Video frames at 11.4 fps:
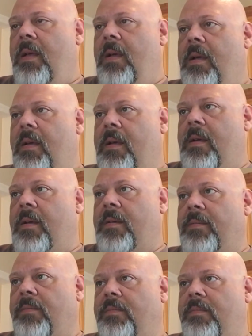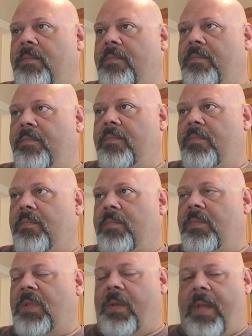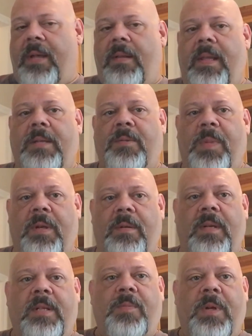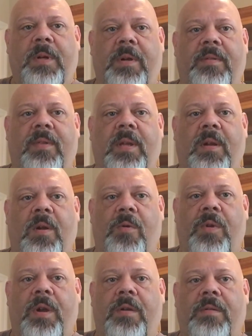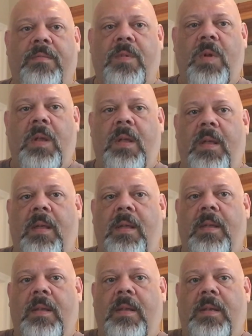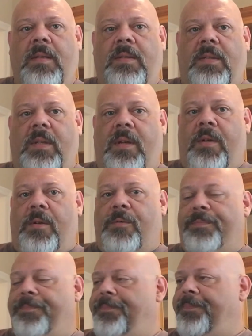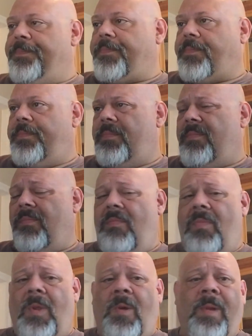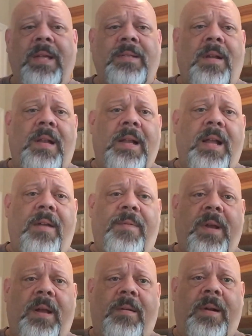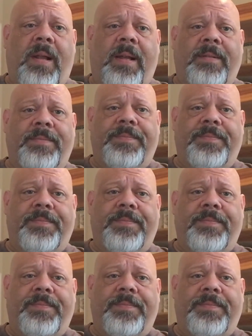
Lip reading: So that's been a good thing going on. So, well, that's all I got for y'all today.